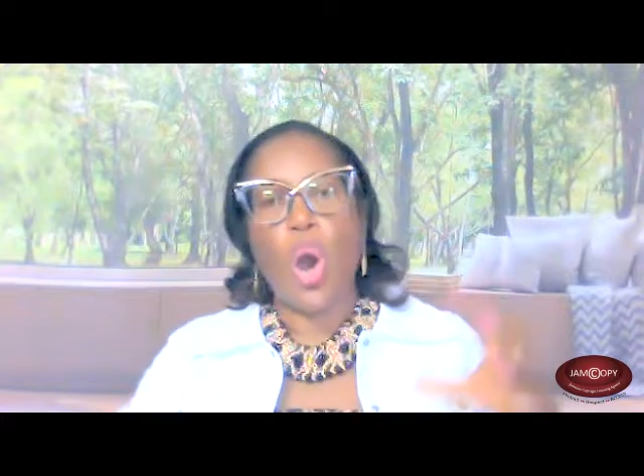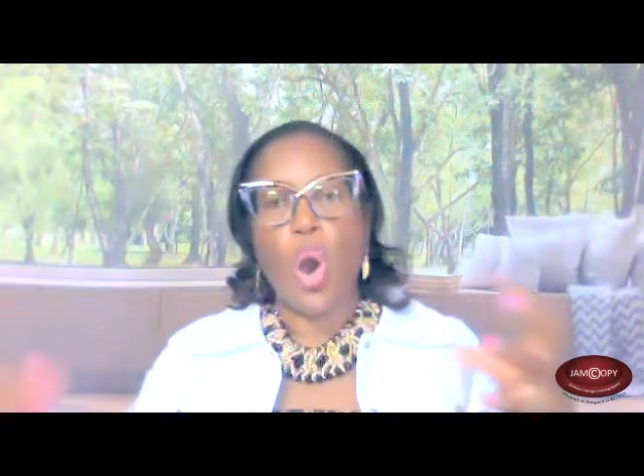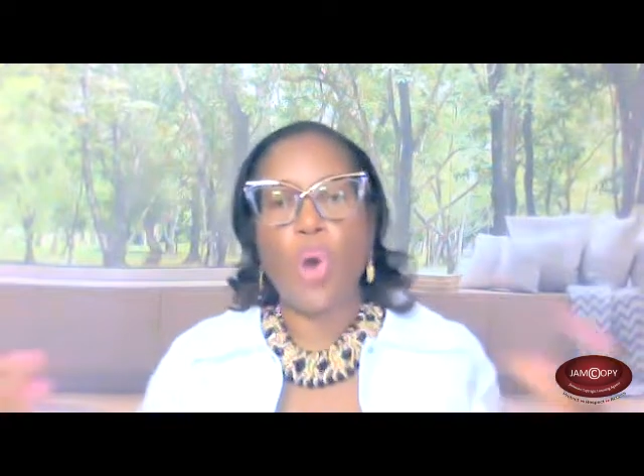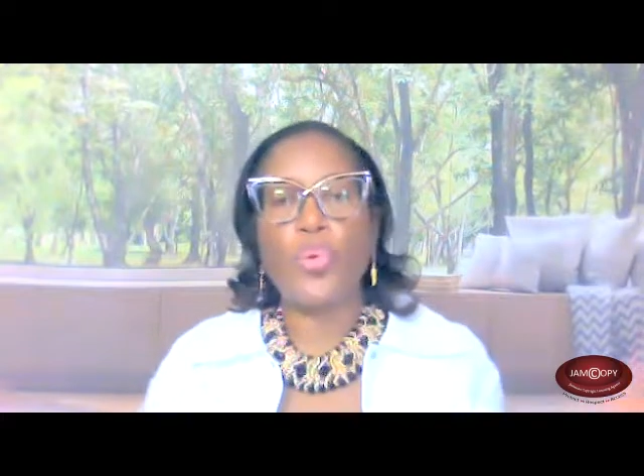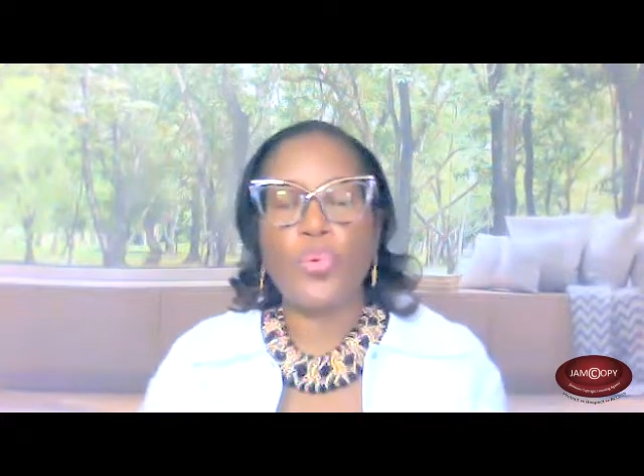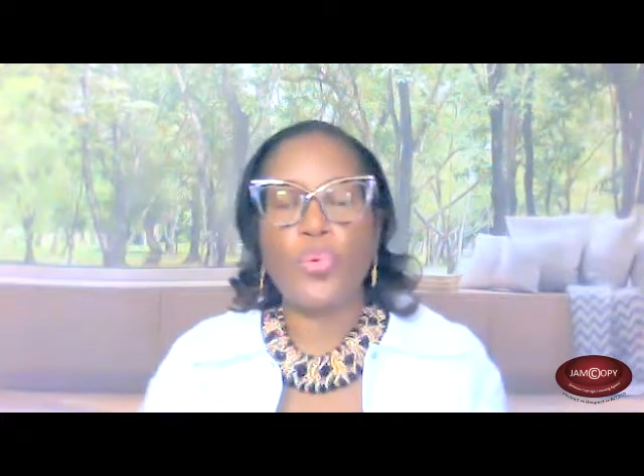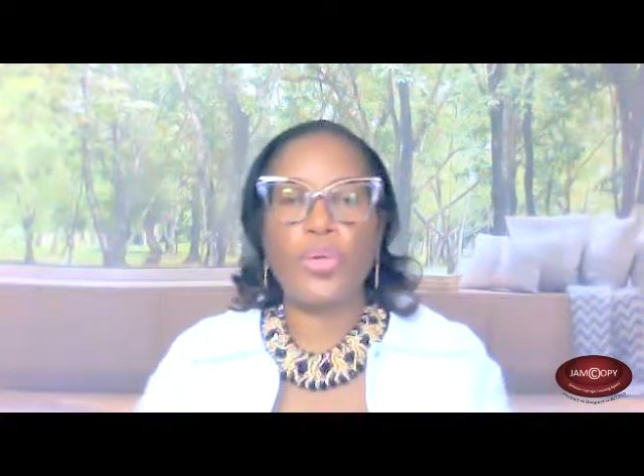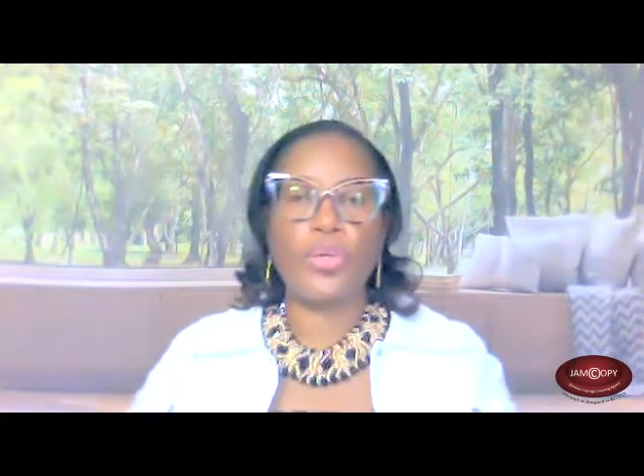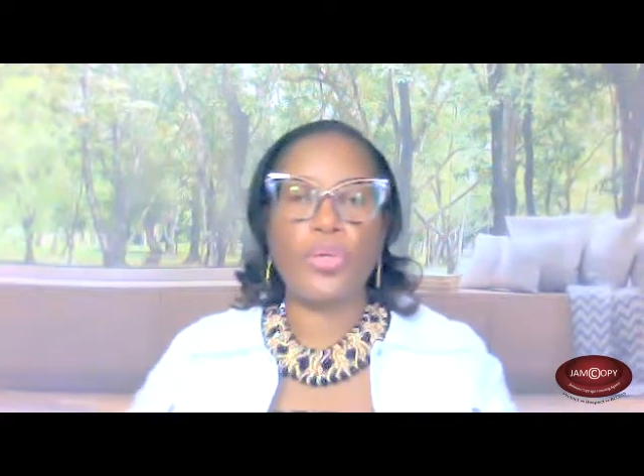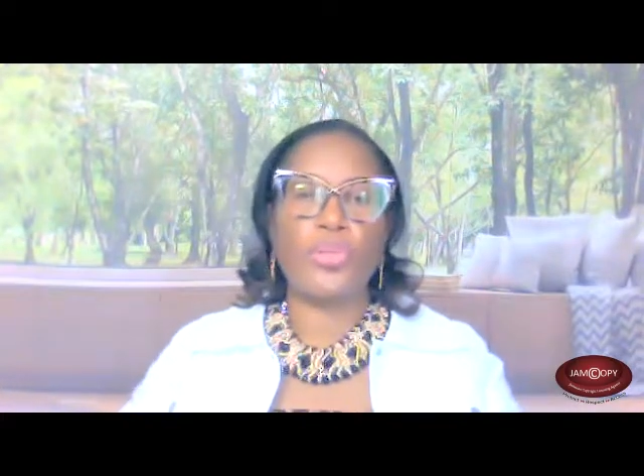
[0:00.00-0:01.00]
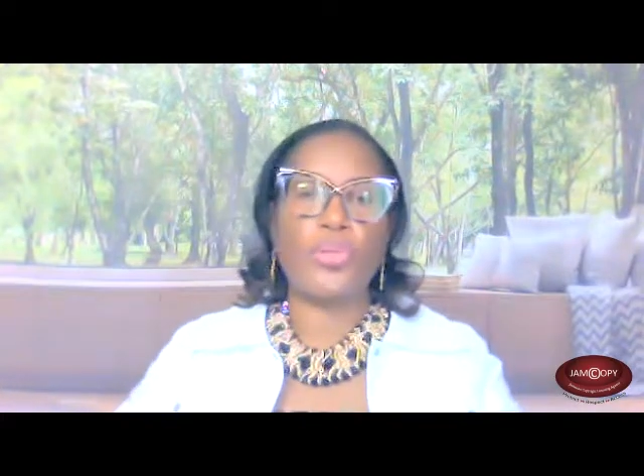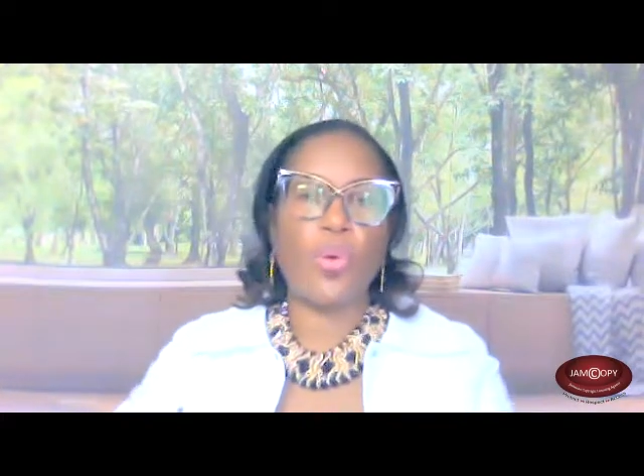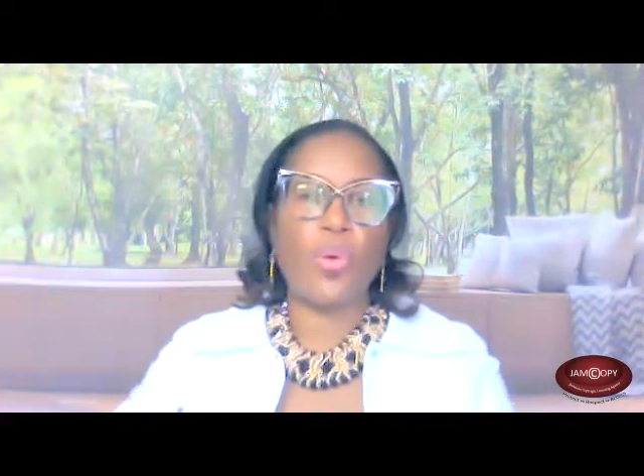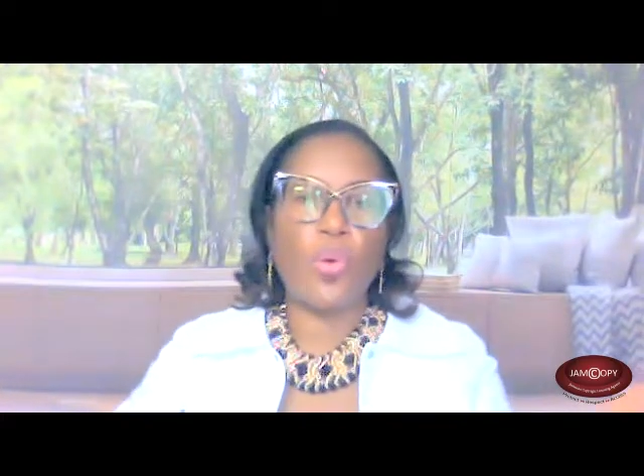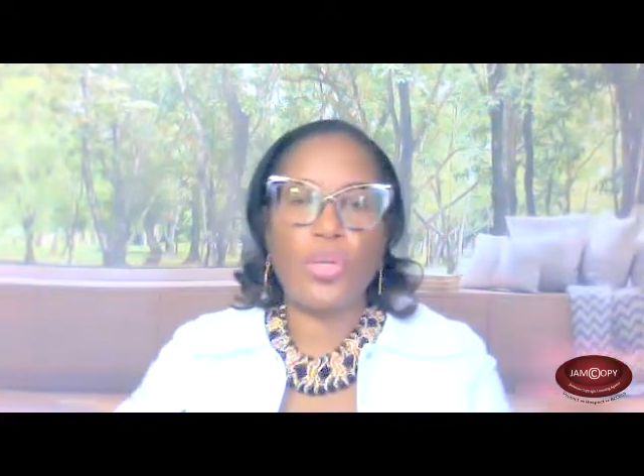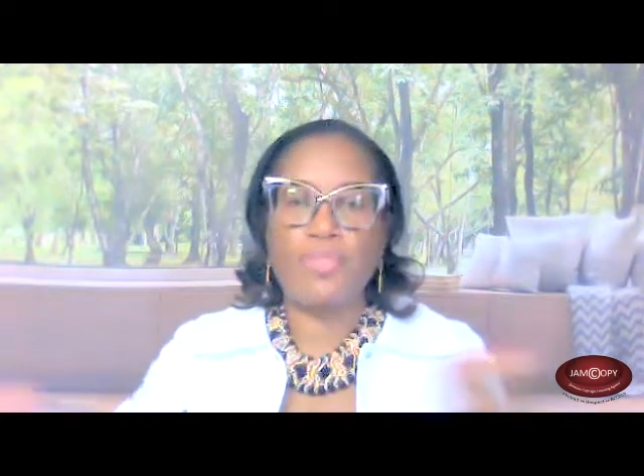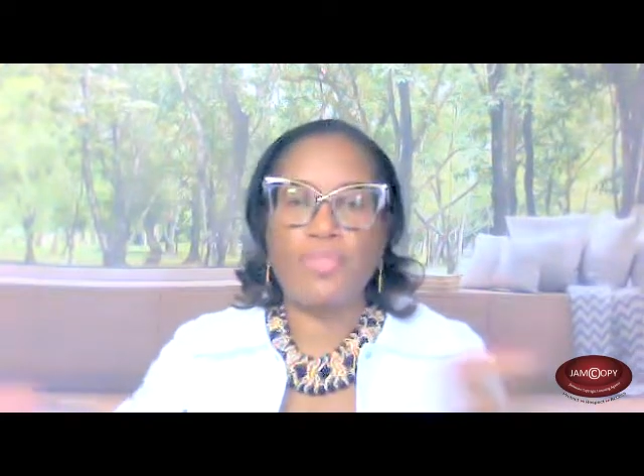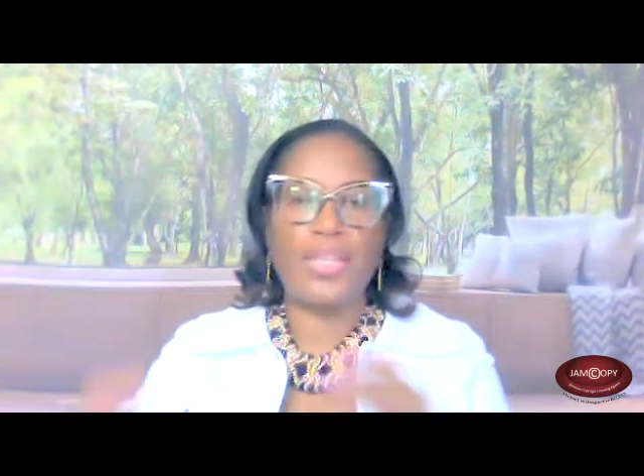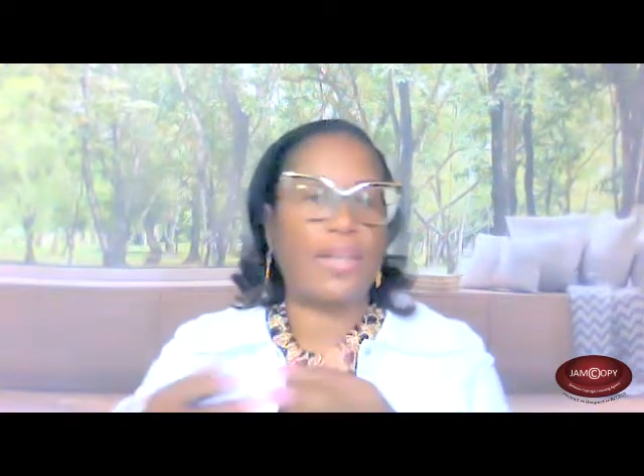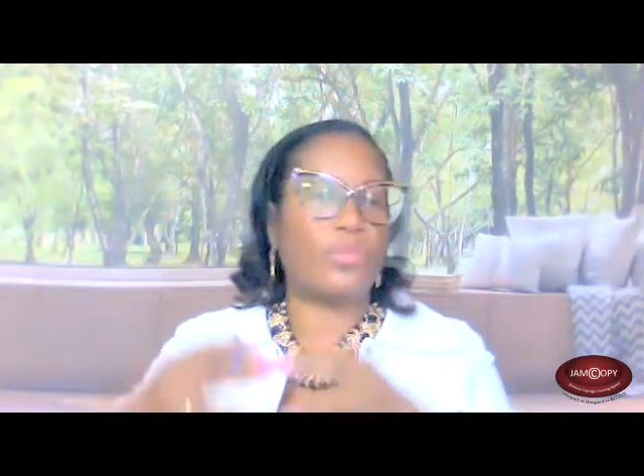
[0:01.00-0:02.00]
how all
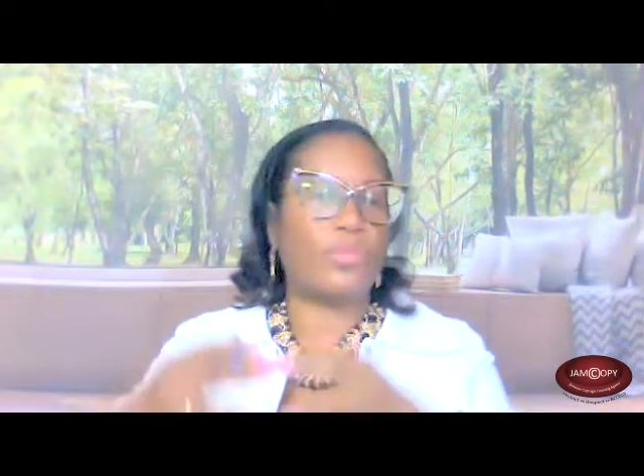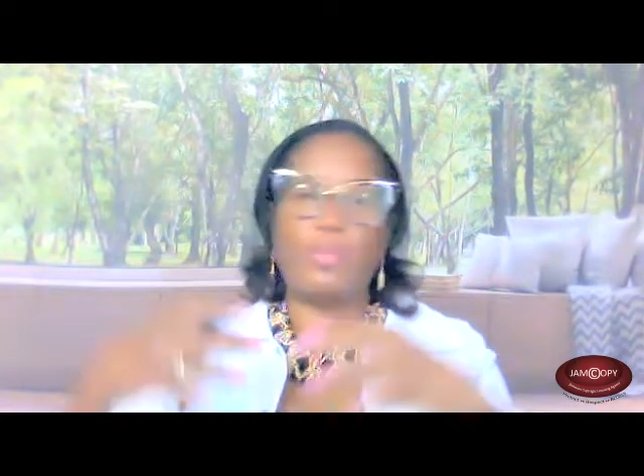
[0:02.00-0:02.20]
of that,